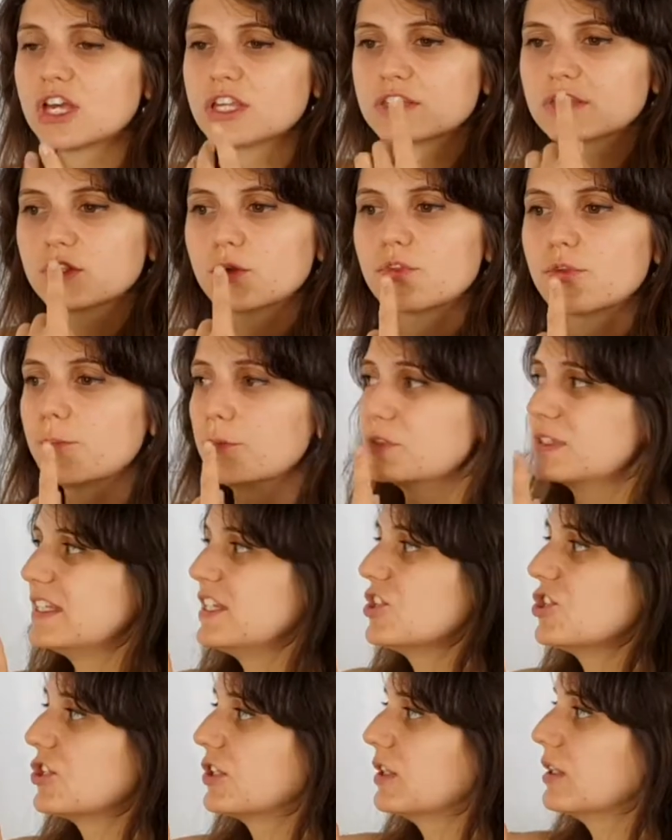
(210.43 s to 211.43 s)
So the
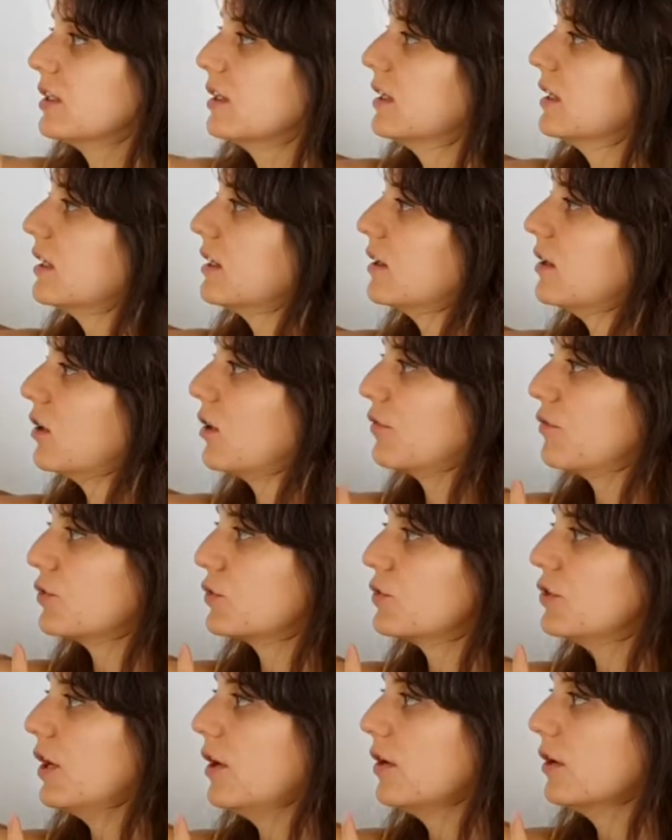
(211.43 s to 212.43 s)
position of
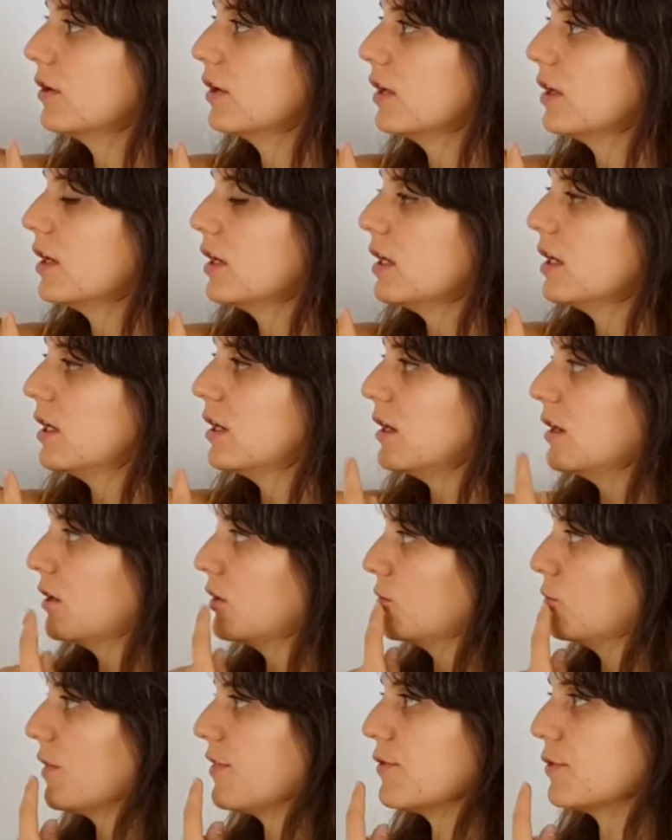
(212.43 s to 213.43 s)
your tongue
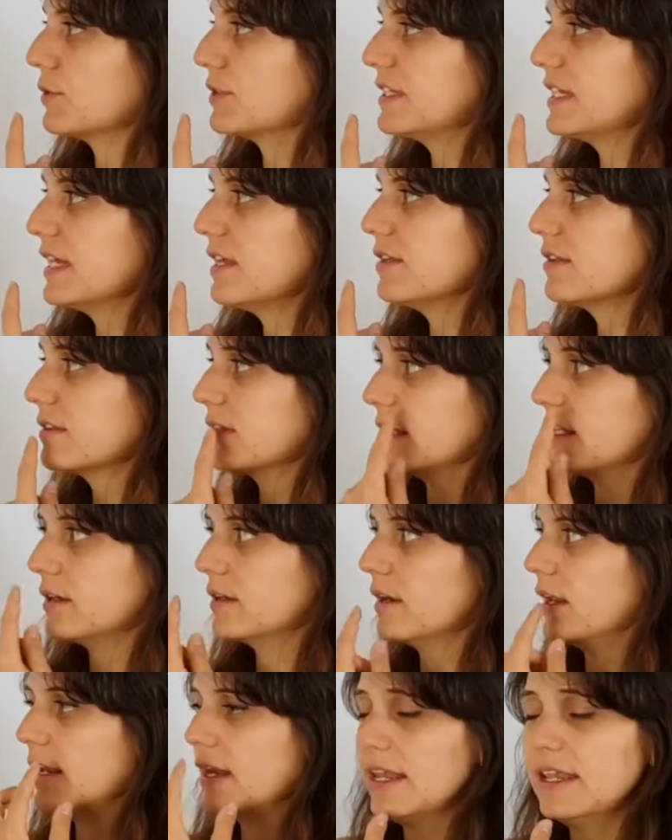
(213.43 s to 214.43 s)
with your teeth
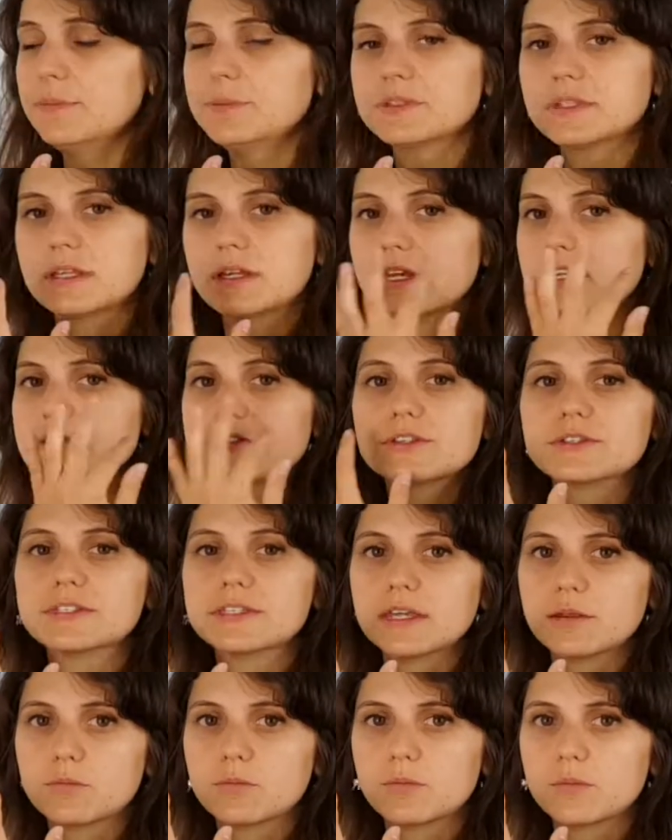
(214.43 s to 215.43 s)
and, and lips is the
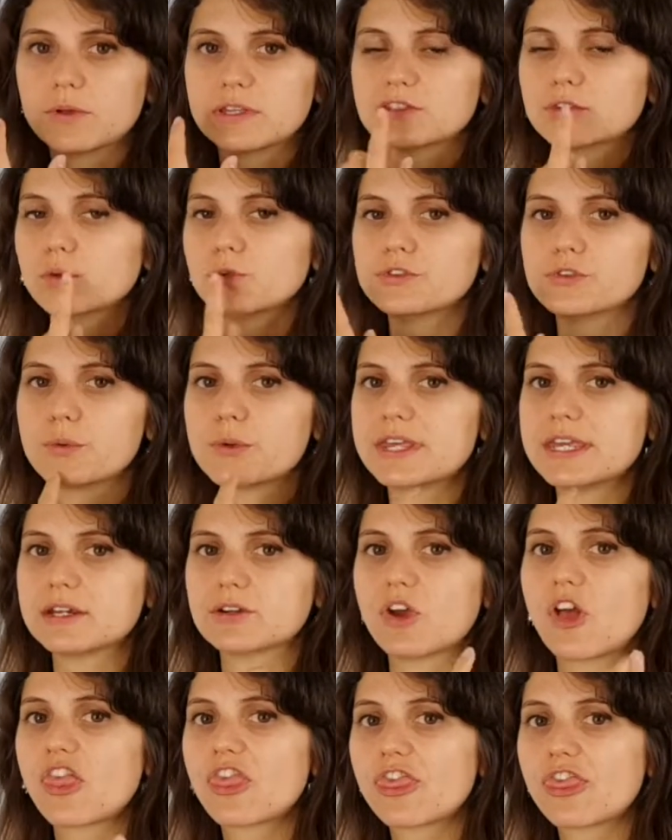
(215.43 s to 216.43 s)
same. It's also
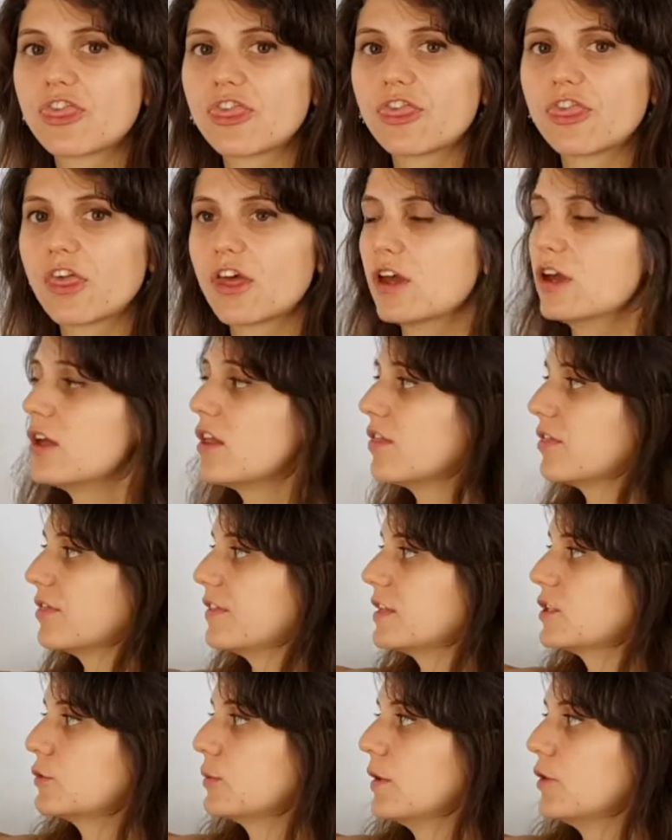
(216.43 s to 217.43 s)
here.
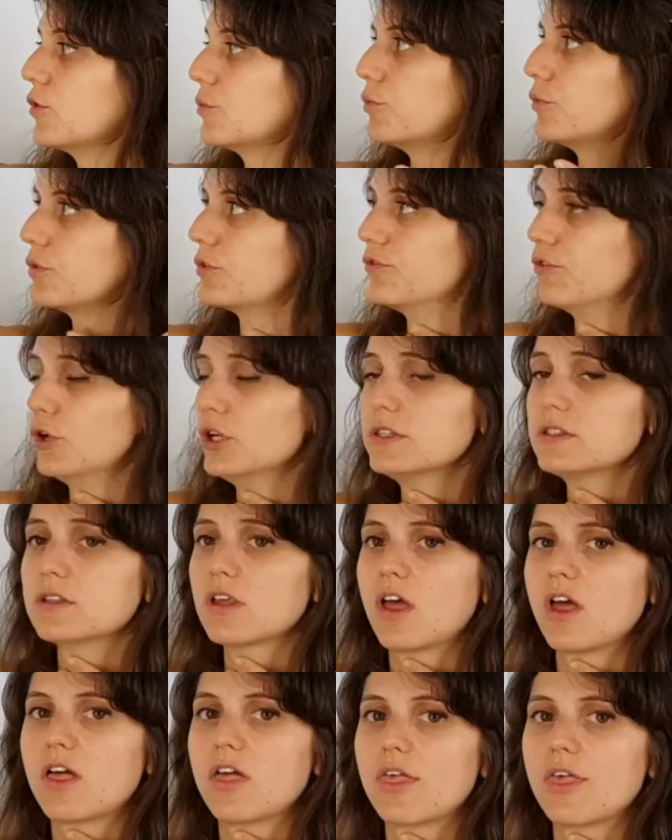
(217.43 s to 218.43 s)
This one you put voice.
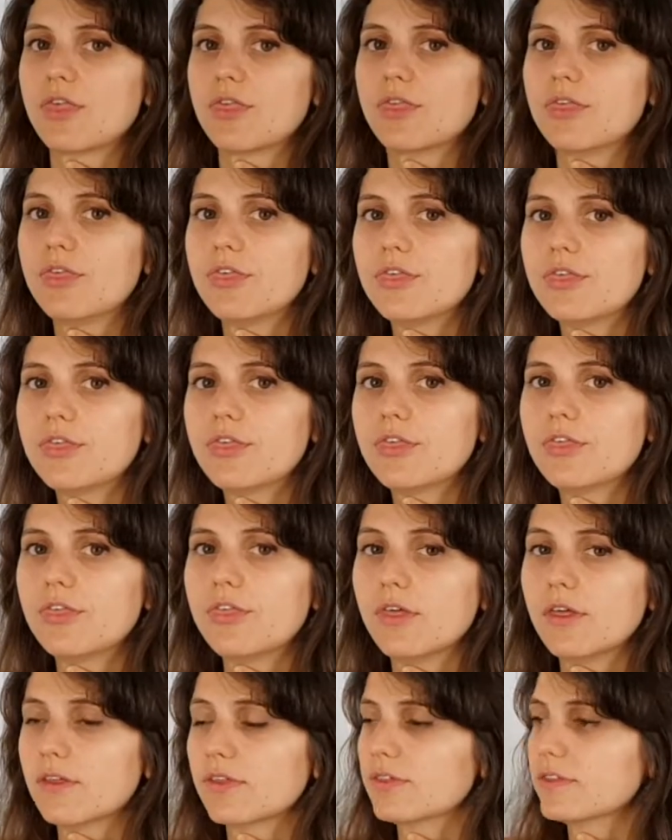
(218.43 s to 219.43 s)
Mm.
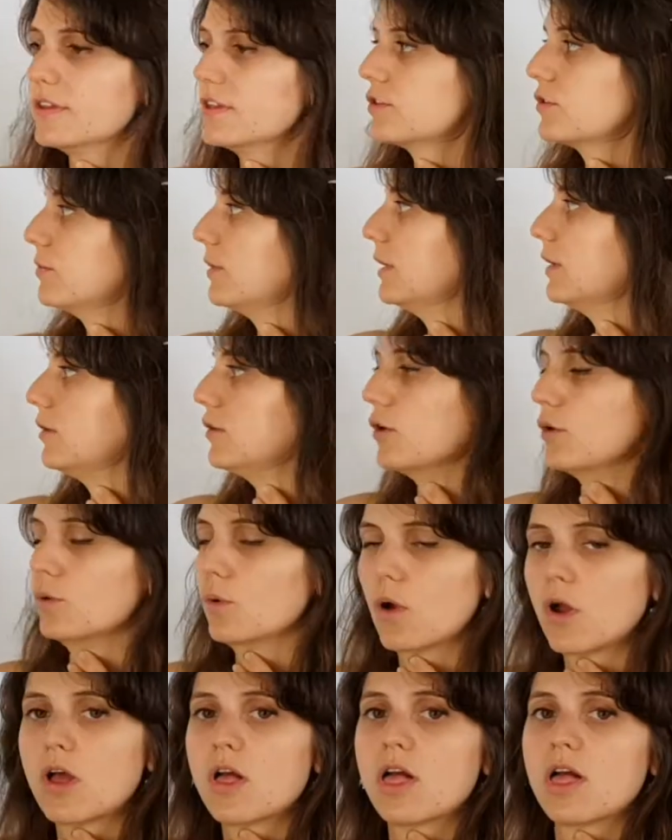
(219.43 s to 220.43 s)
This one no.
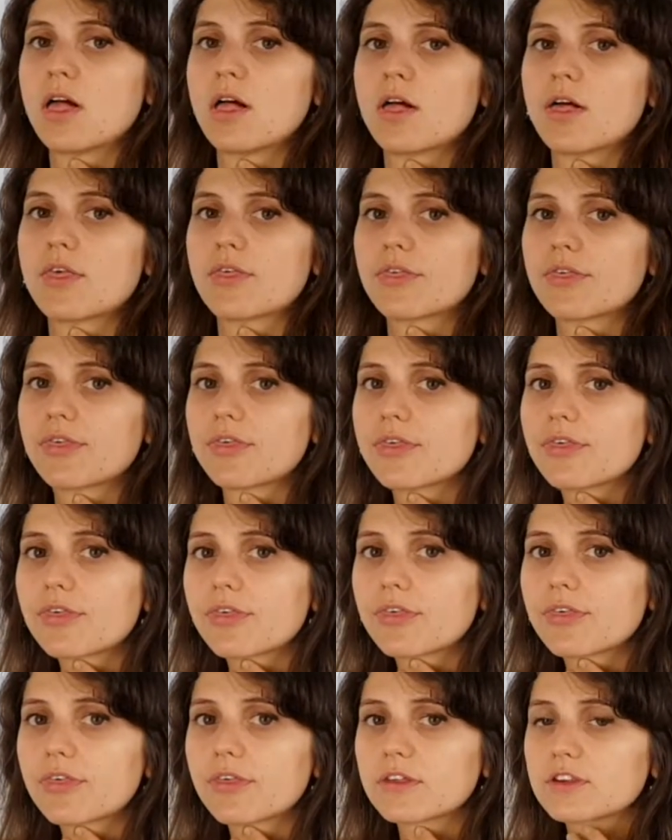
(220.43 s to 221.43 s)

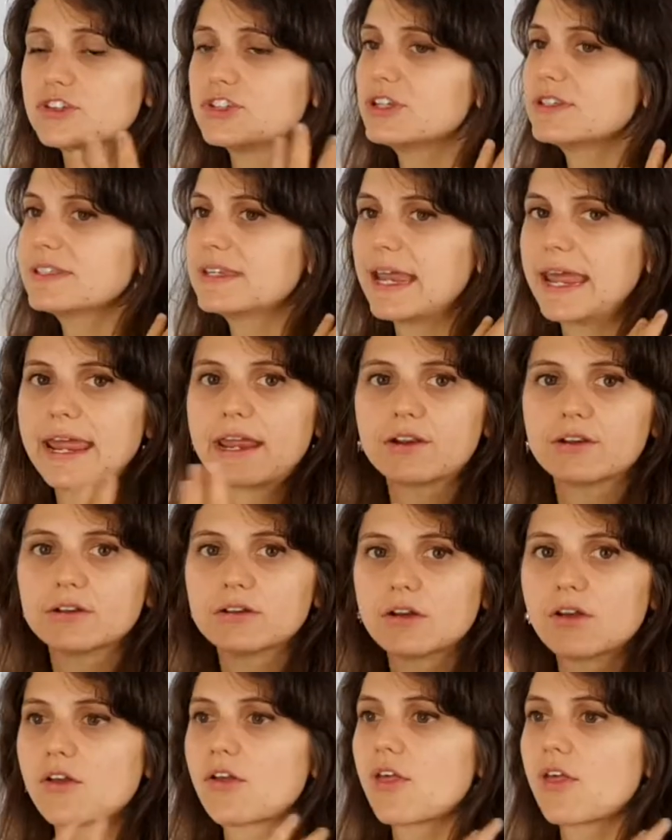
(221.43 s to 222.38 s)
Just air.